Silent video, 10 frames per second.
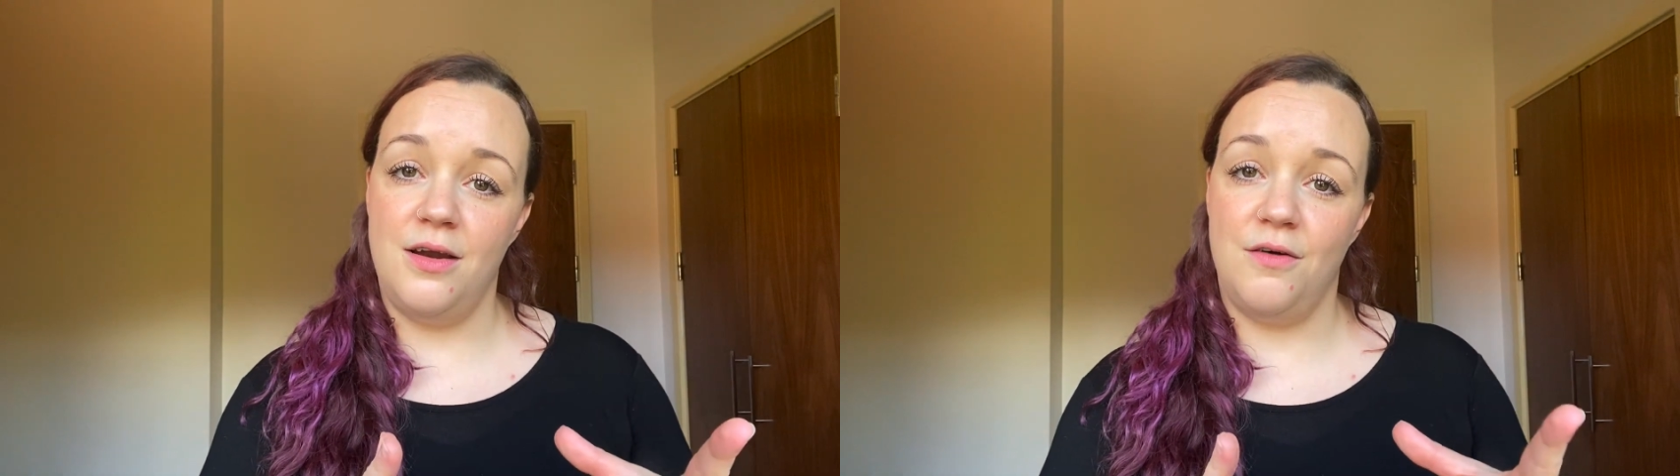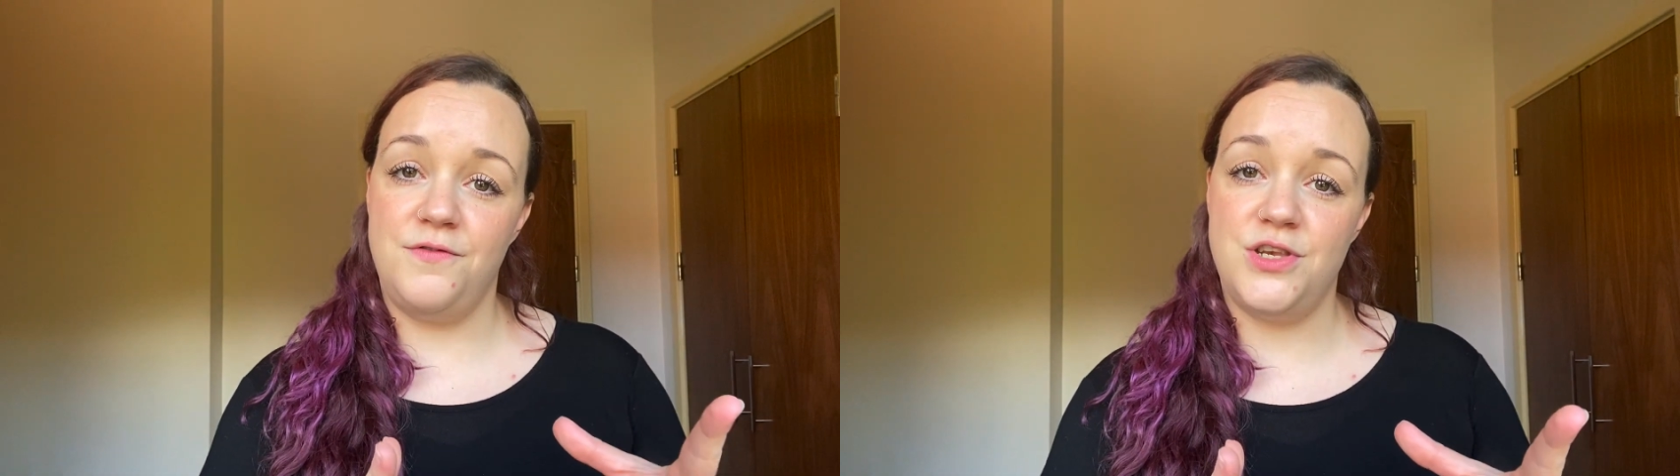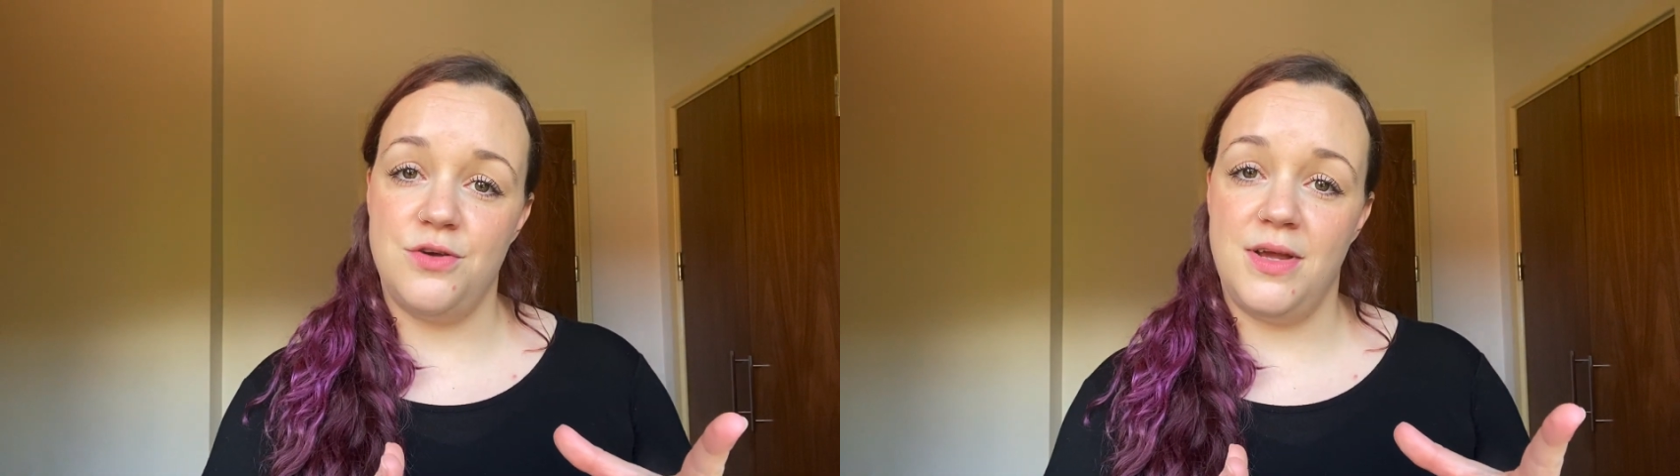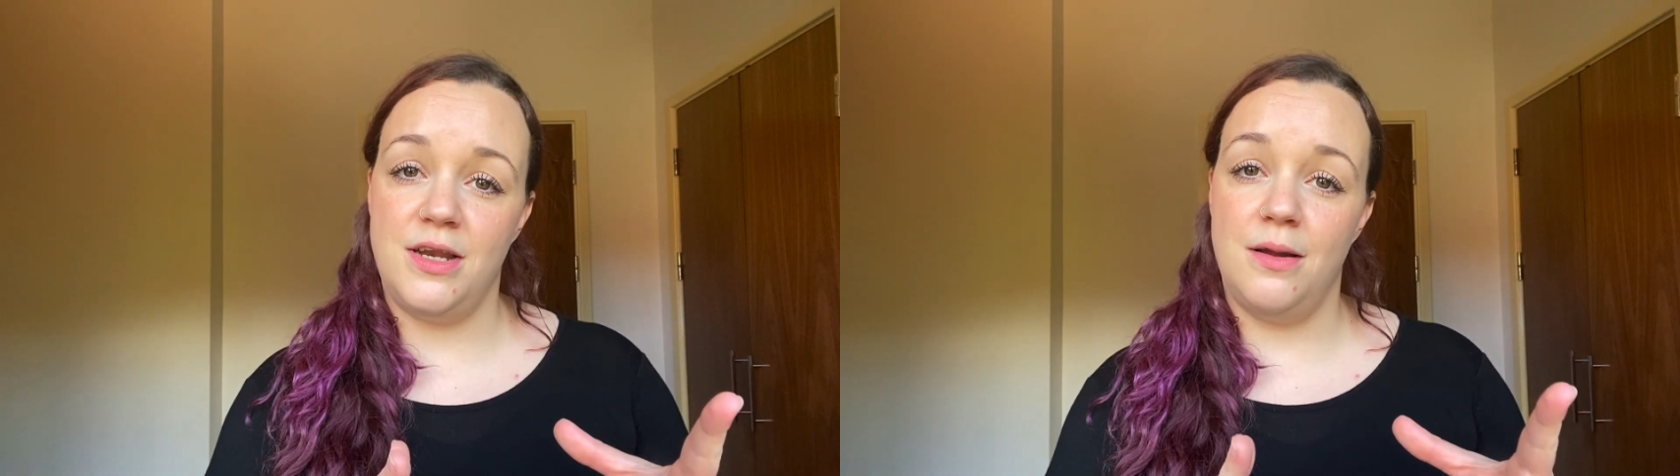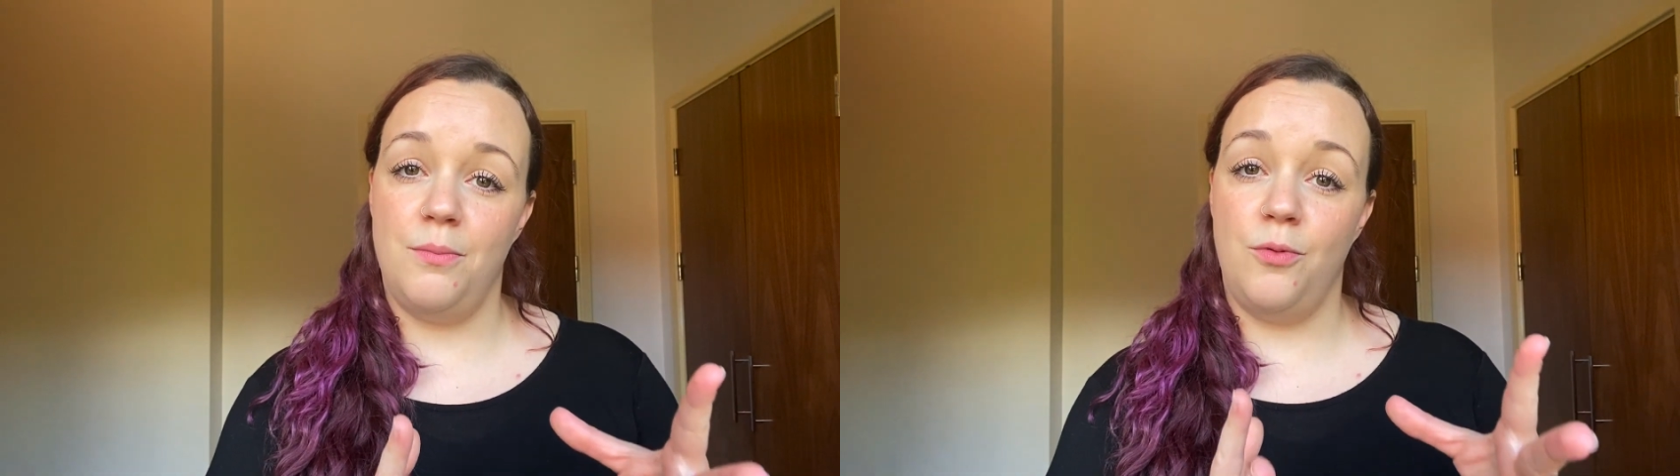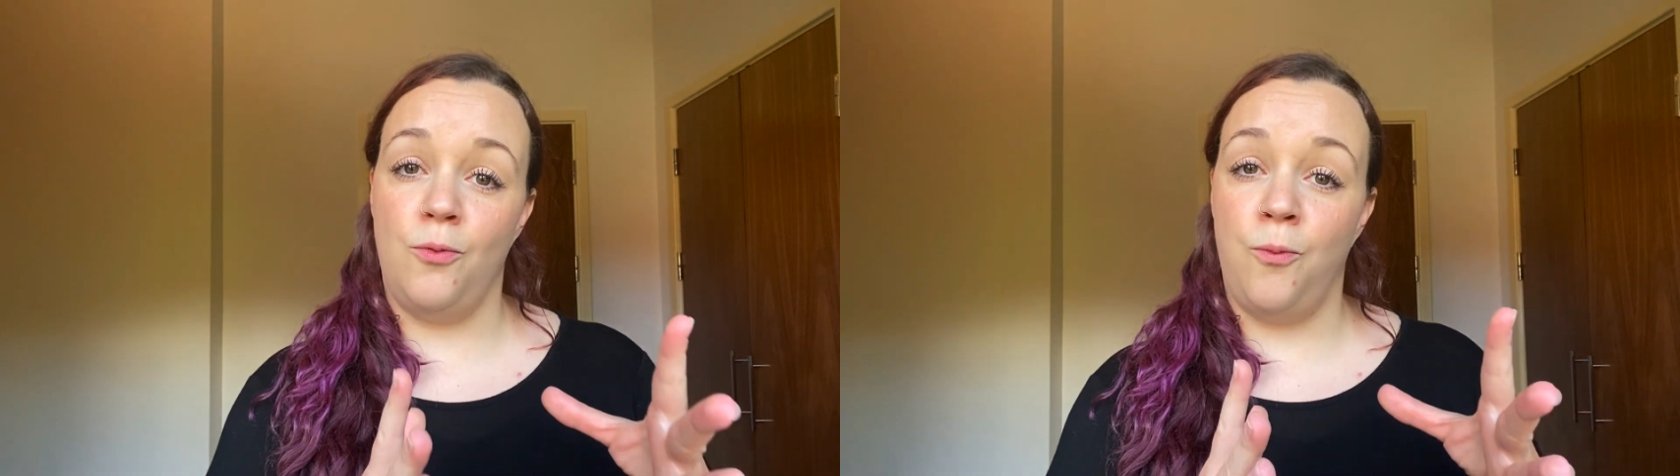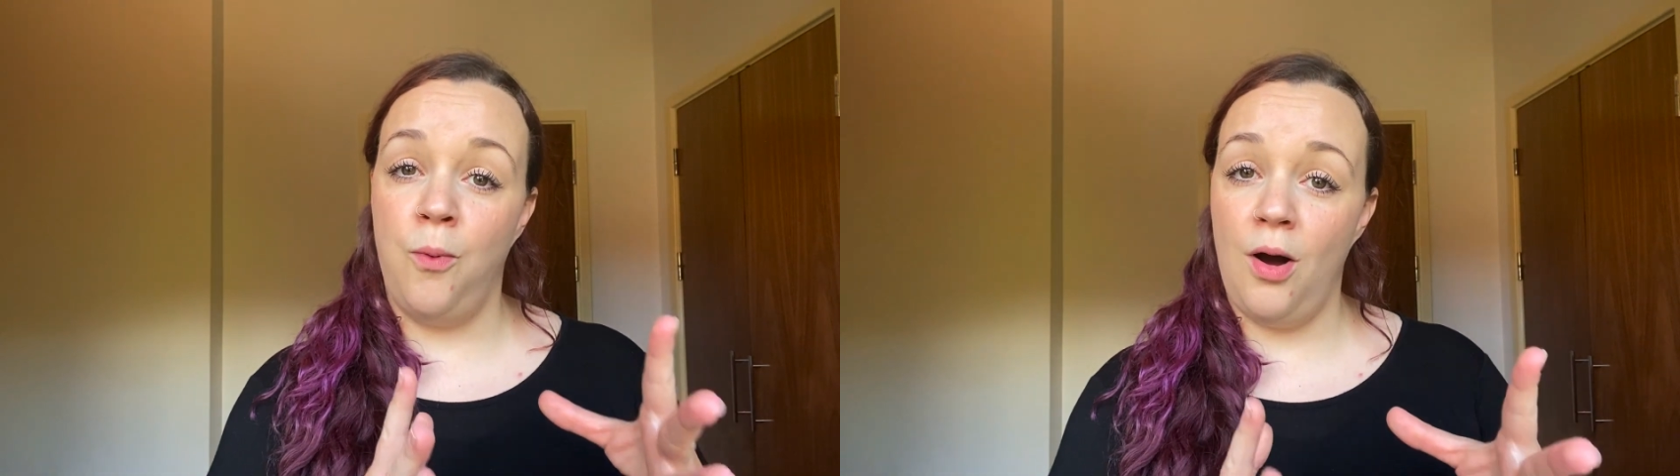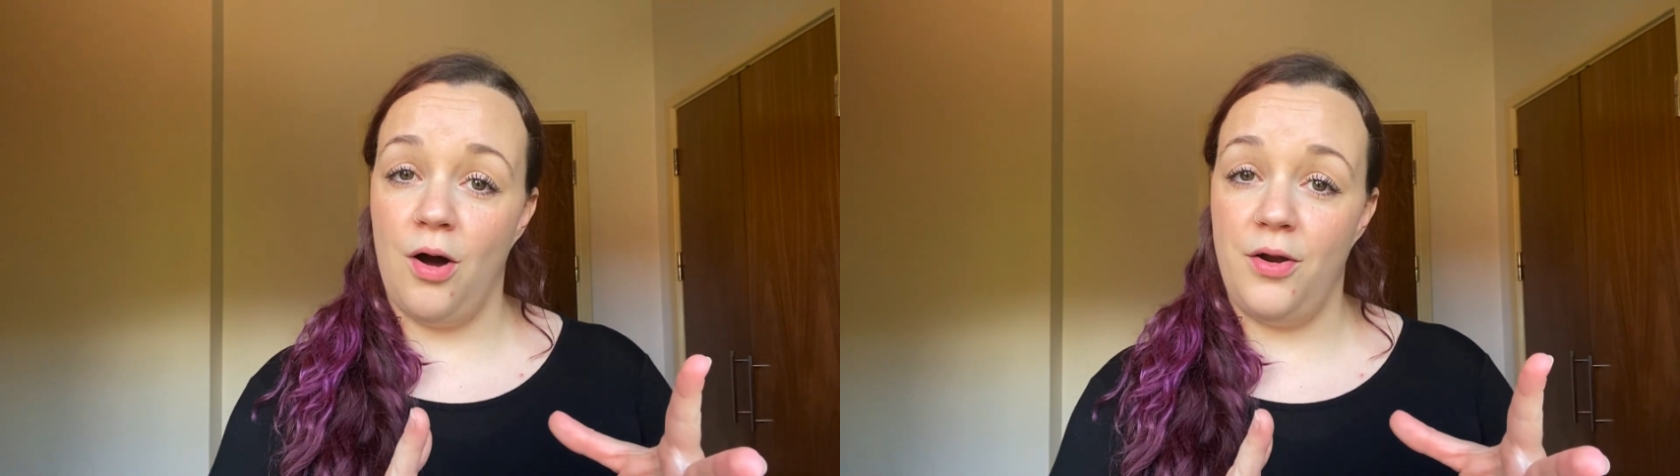of doing number
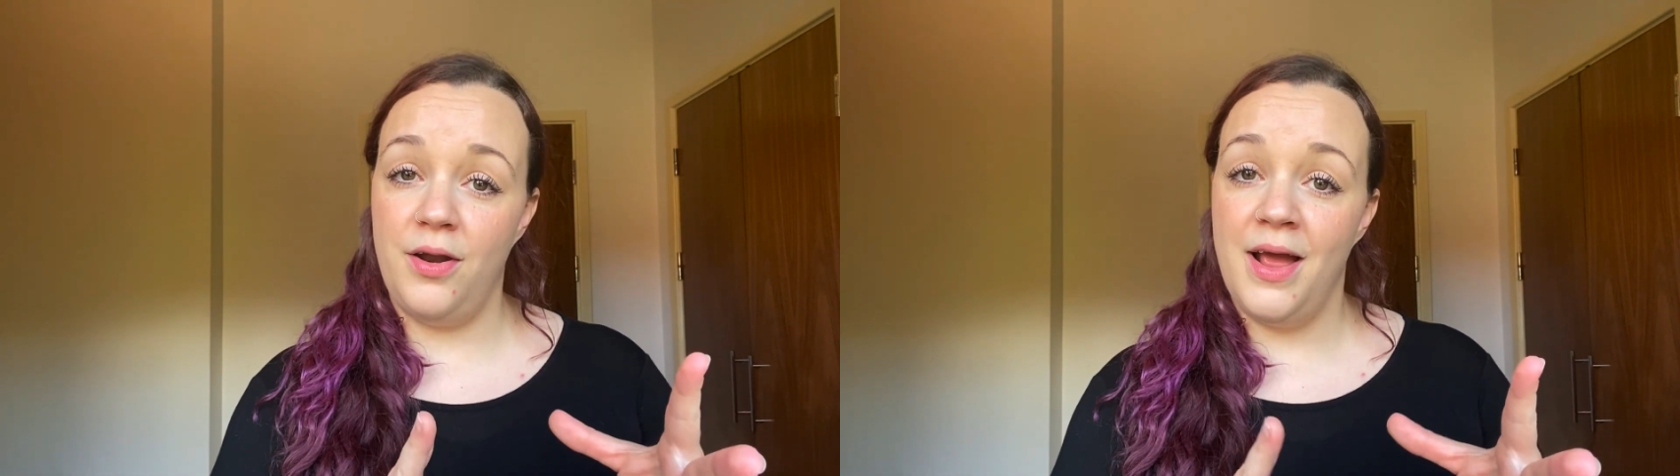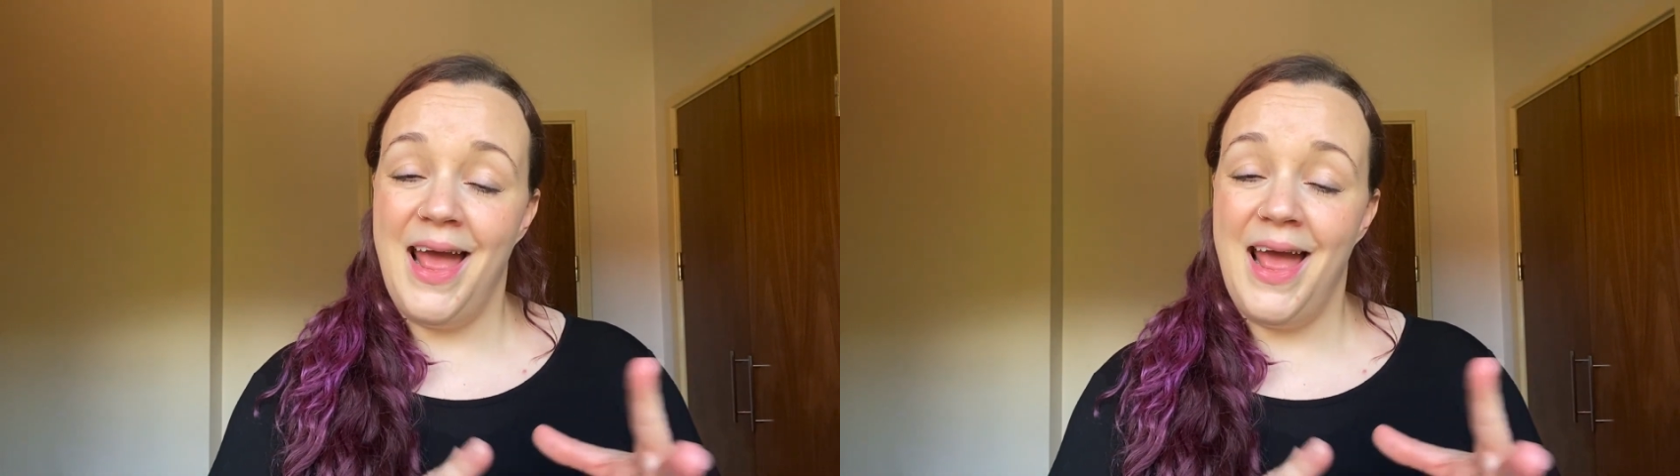1,